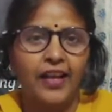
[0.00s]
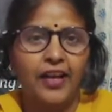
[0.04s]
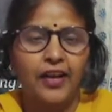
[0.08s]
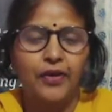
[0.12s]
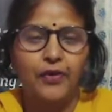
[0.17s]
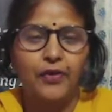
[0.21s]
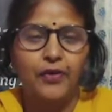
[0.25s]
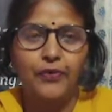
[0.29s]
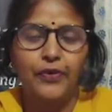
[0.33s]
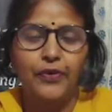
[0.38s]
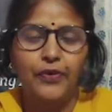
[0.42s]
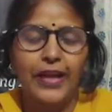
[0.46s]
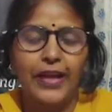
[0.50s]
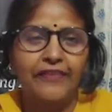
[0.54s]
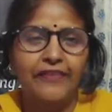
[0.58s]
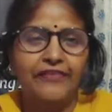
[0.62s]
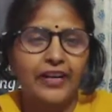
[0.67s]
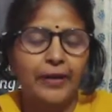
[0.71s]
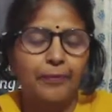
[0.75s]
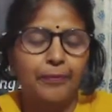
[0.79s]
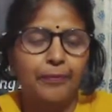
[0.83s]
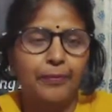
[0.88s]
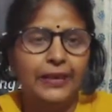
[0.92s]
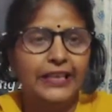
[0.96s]
We have
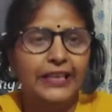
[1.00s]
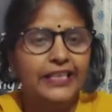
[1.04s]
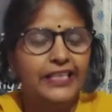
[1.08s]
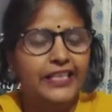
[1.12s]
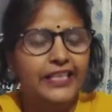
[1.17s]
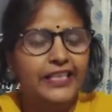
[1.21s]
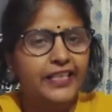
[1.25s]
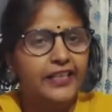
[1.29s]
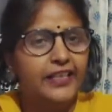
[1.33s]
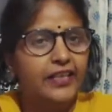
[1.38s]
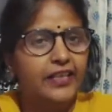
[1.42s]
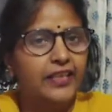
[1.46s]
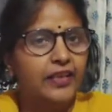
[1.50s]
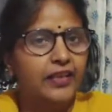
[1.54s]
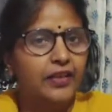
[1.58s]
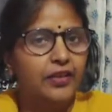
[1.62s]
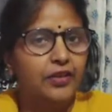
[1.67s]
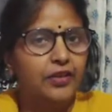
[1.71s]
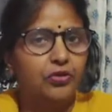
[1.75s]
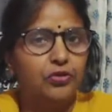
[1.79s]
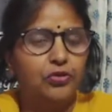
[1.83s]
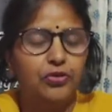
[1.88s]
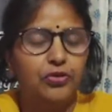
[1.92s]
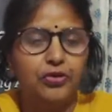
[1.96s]
completed
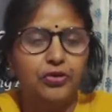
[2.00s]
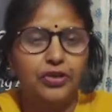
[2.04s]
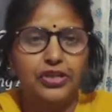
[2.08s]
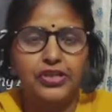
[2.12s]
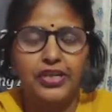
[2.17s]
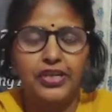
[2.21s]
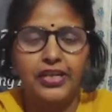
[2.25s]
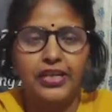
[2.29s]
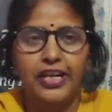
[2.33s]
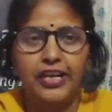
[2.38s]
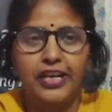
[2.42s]
nutrition